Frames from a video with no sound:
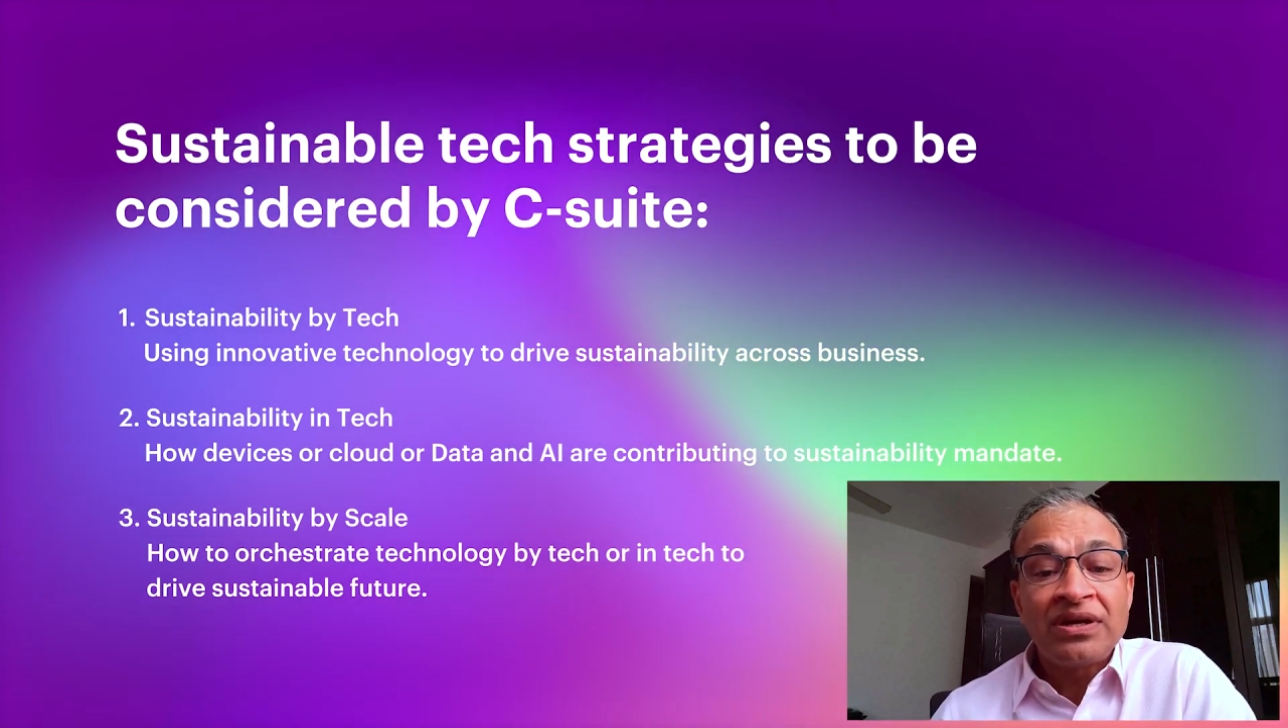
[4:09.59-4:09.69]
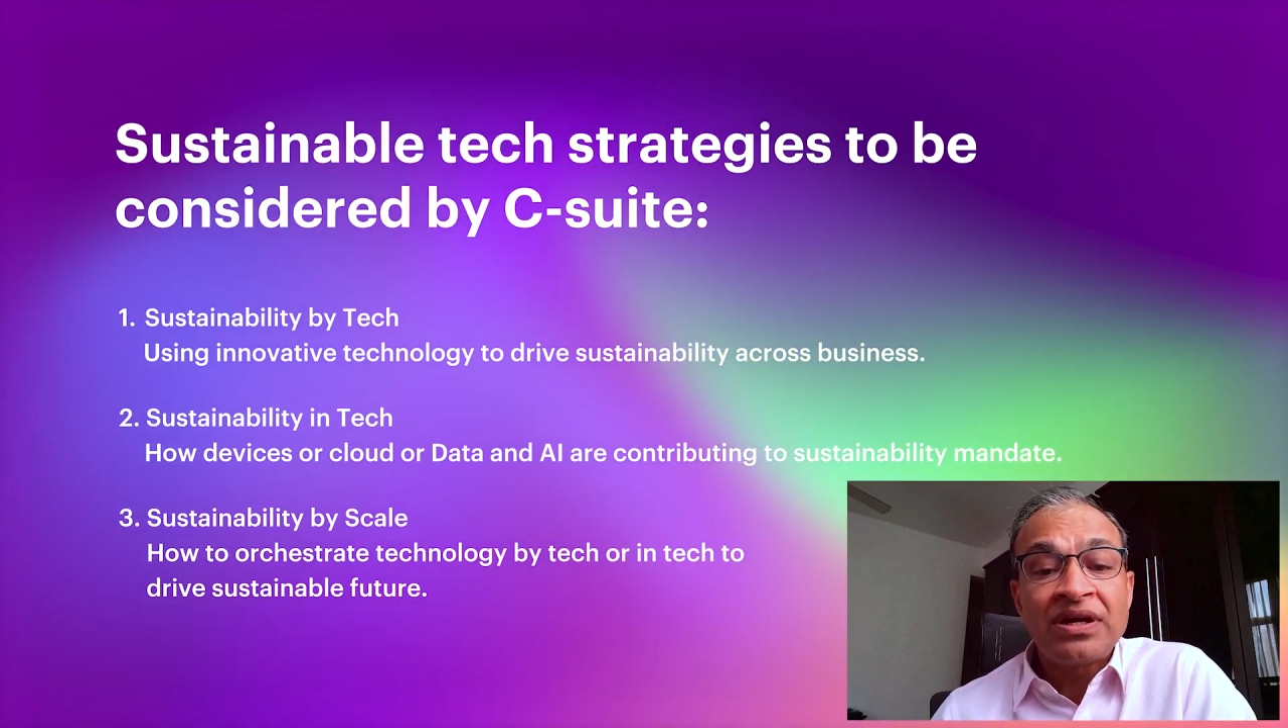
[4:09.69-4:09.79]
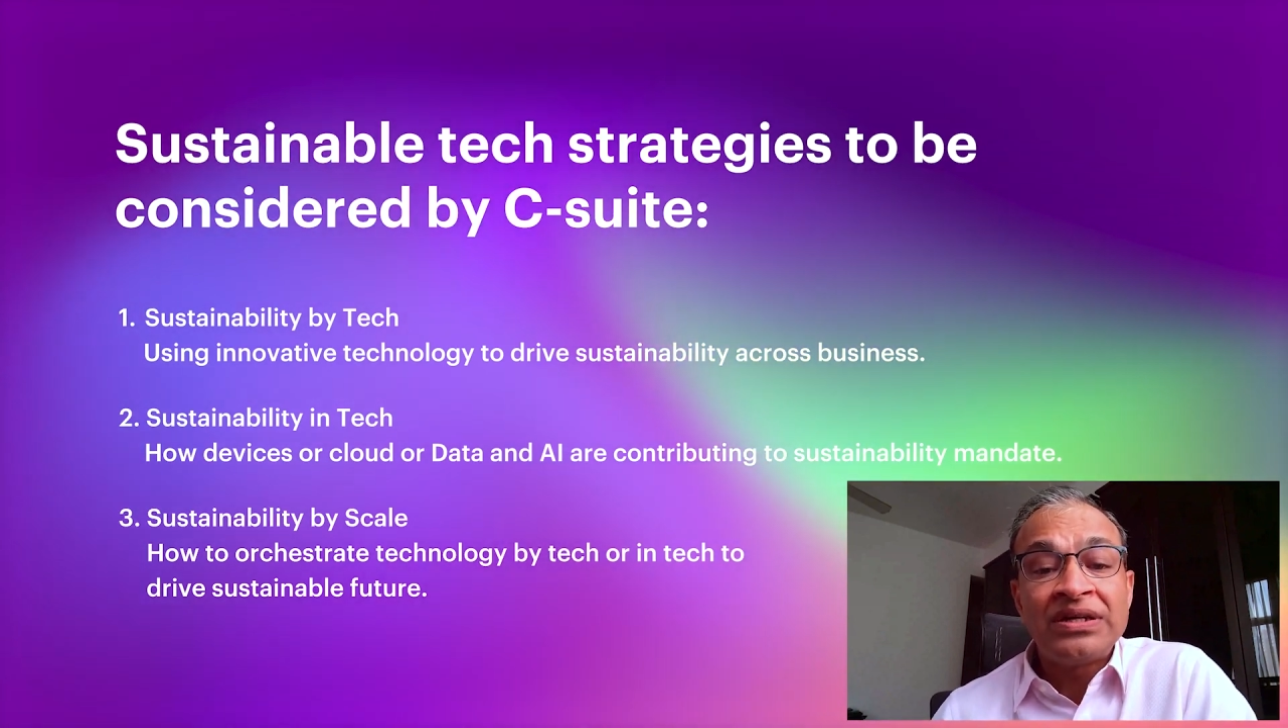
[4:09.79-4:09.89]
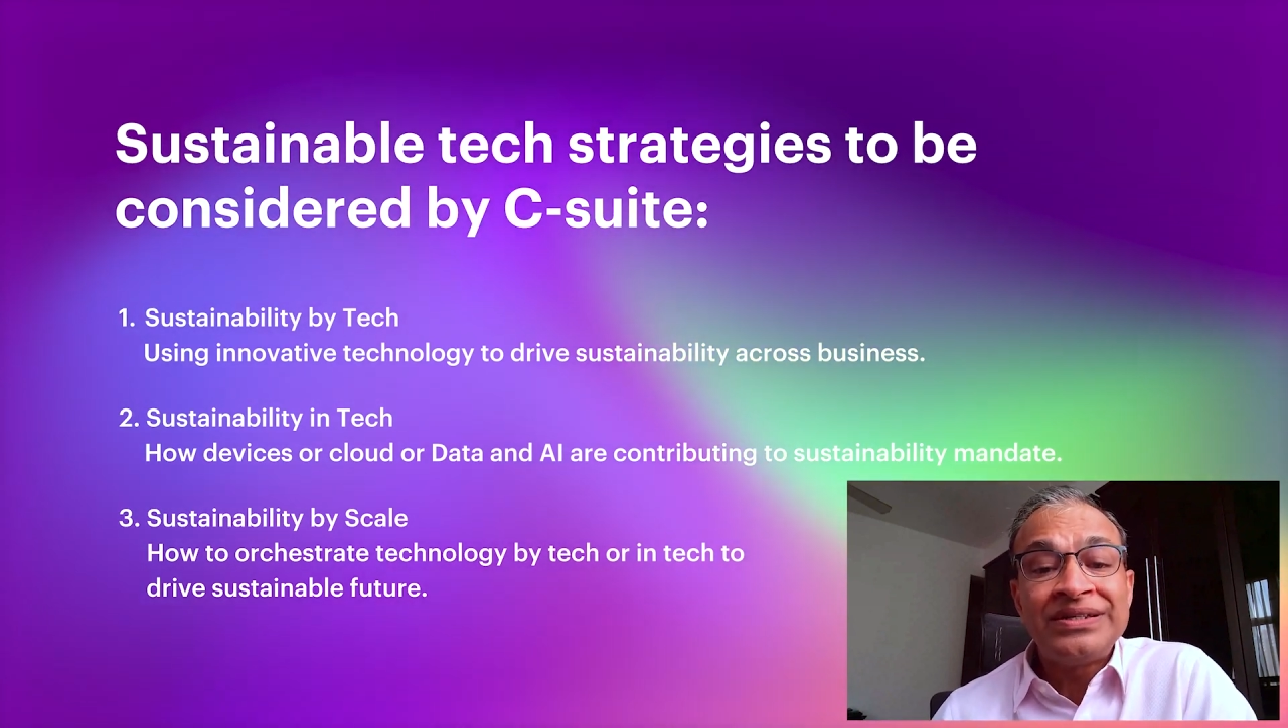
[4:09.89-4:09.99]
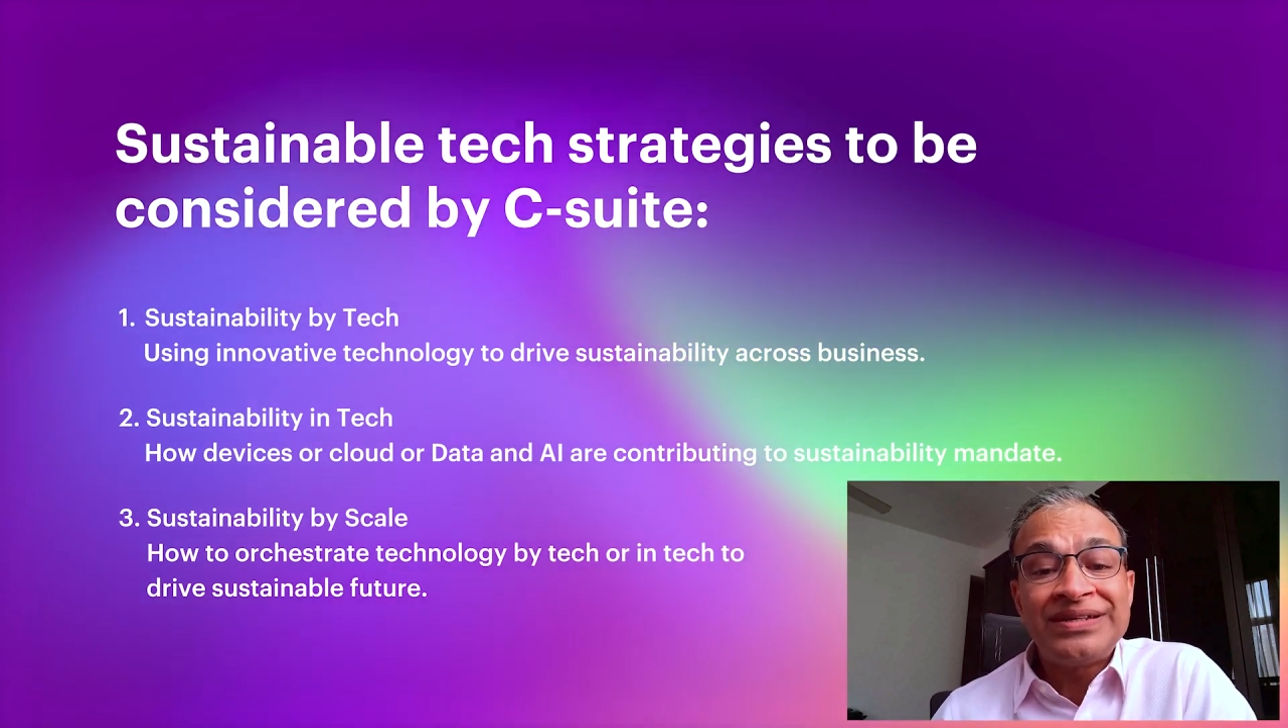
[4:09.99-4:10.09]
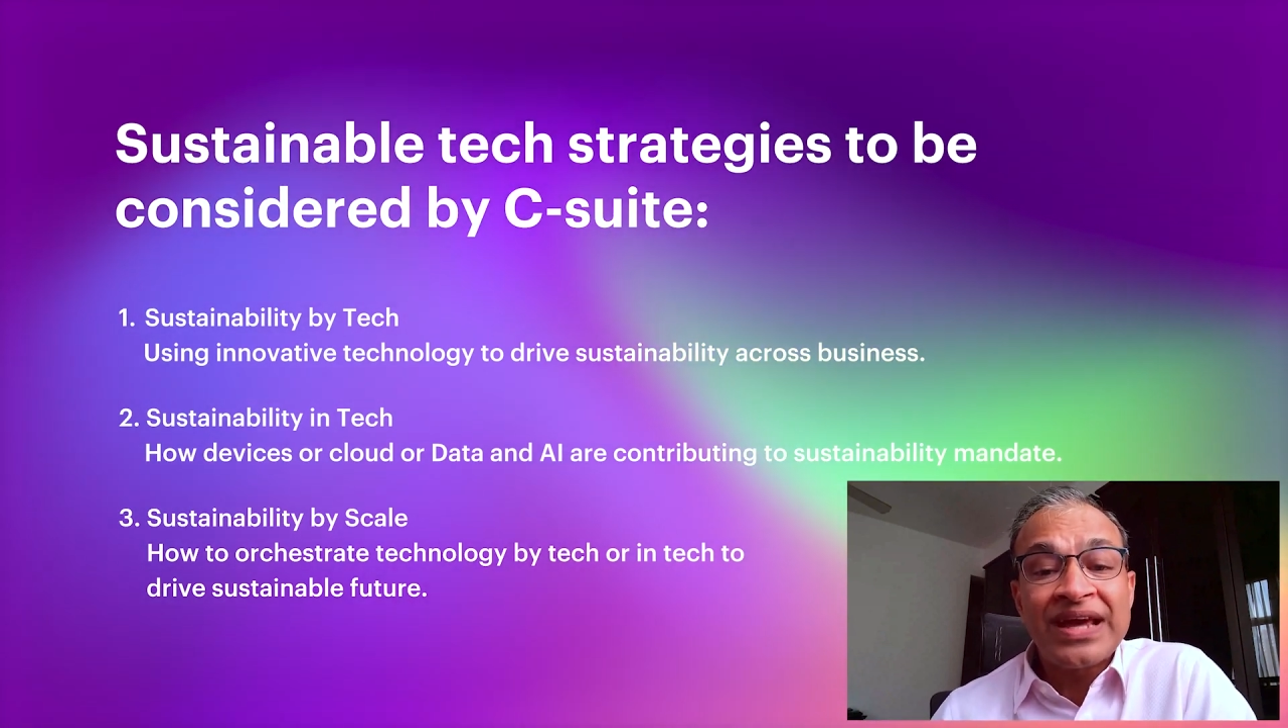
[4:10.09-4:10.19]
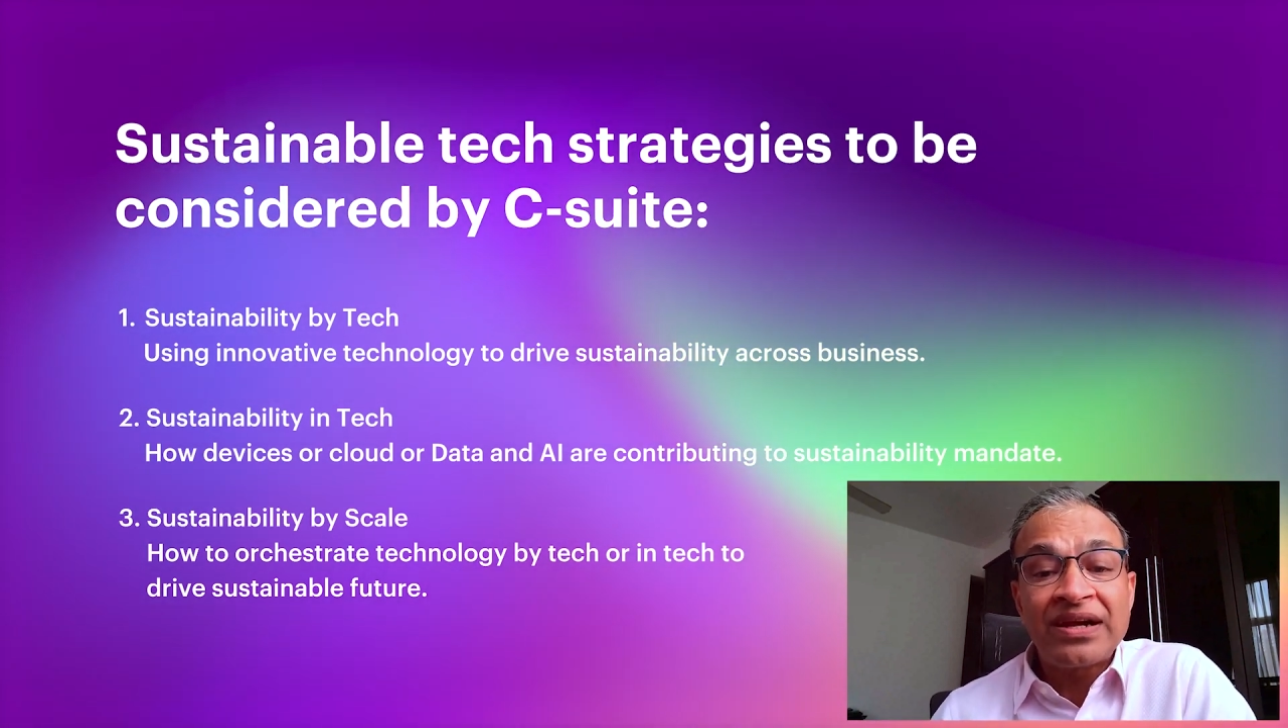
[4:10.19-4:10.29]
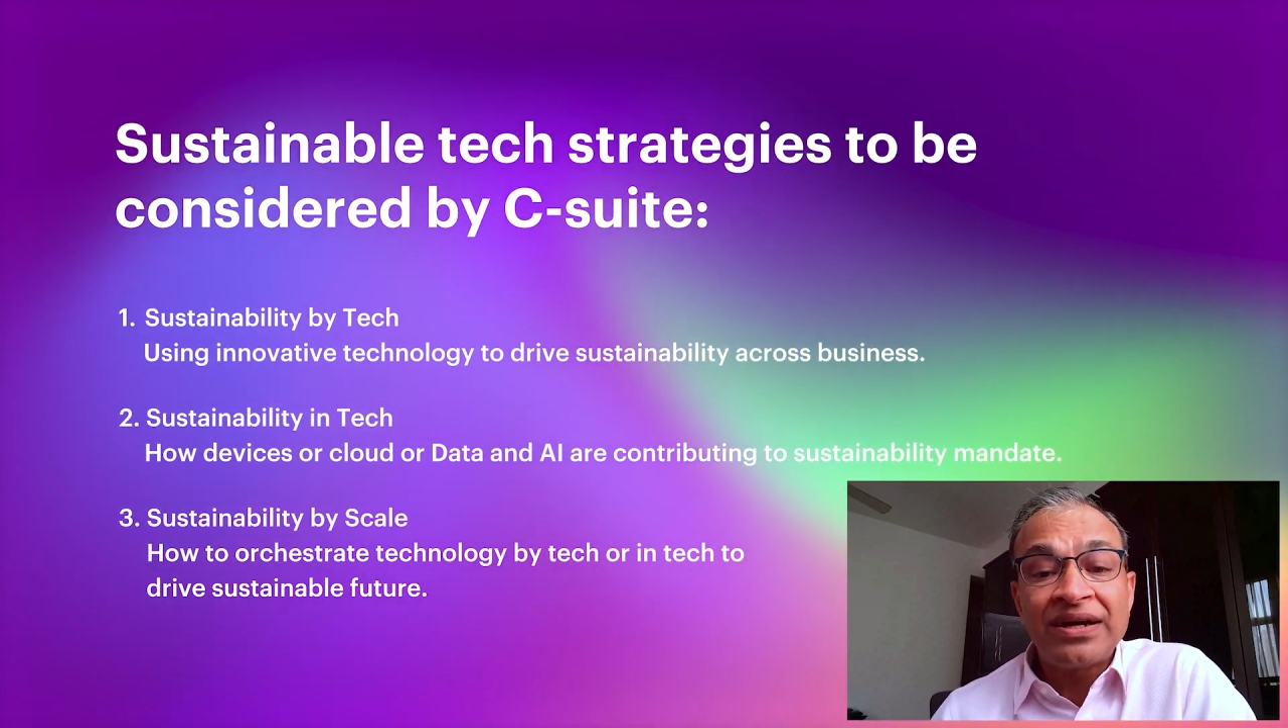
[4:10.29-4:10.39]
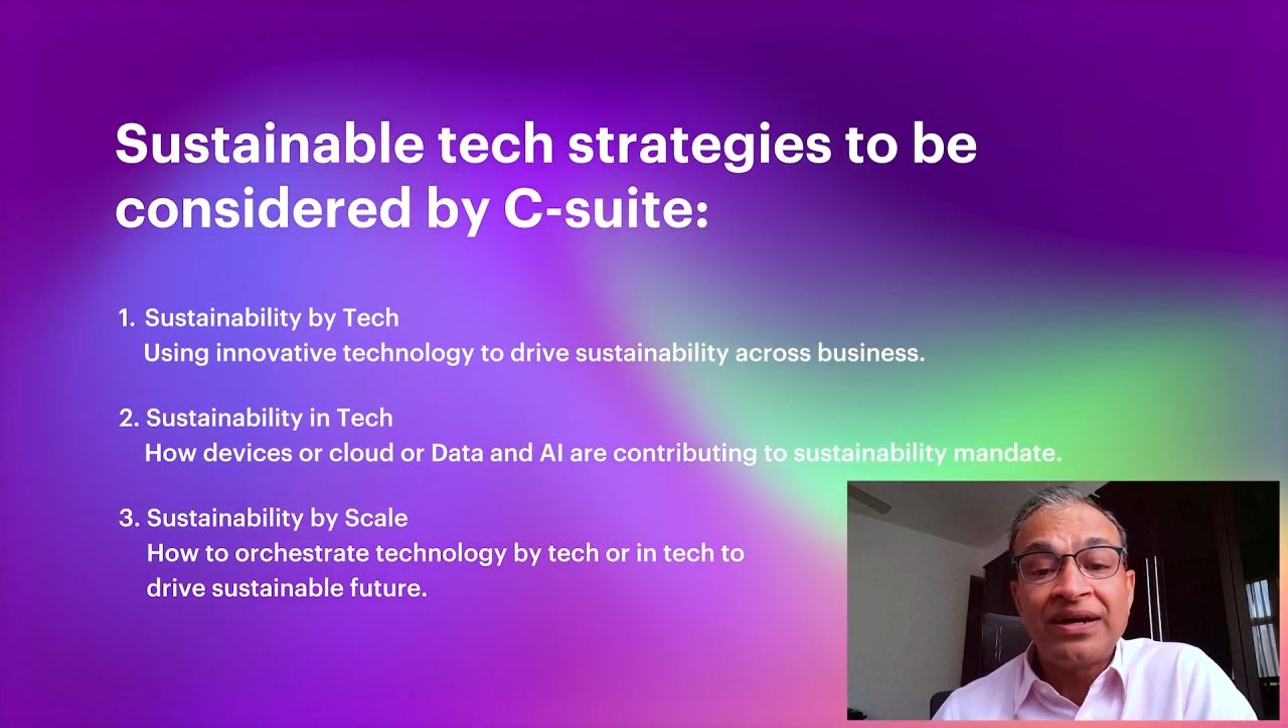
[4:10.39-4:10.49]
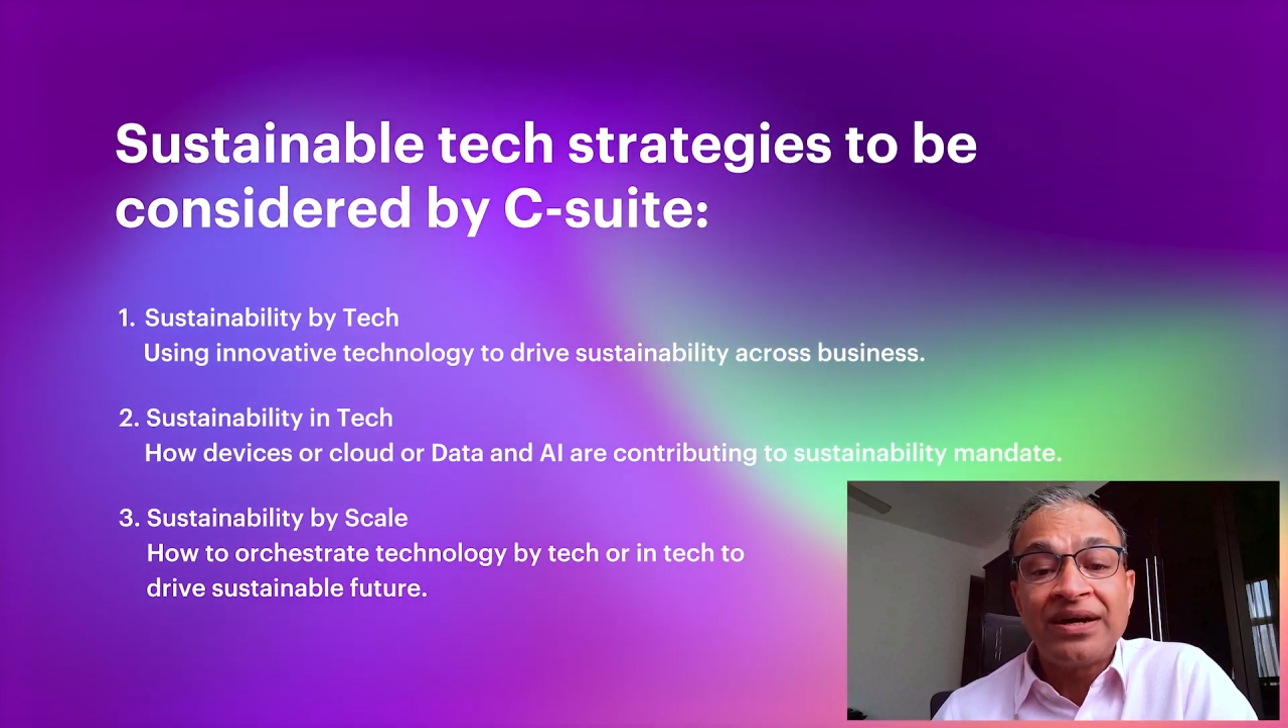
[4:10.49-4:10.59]
current
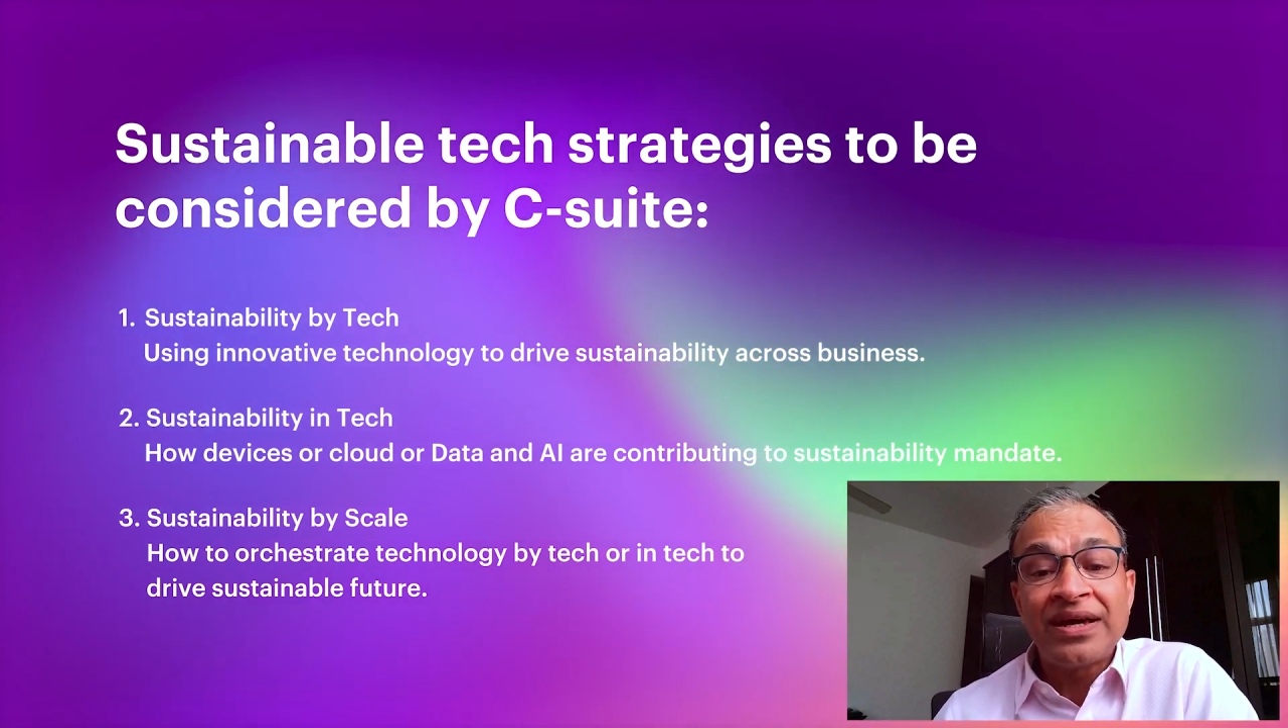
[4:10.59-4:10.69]
era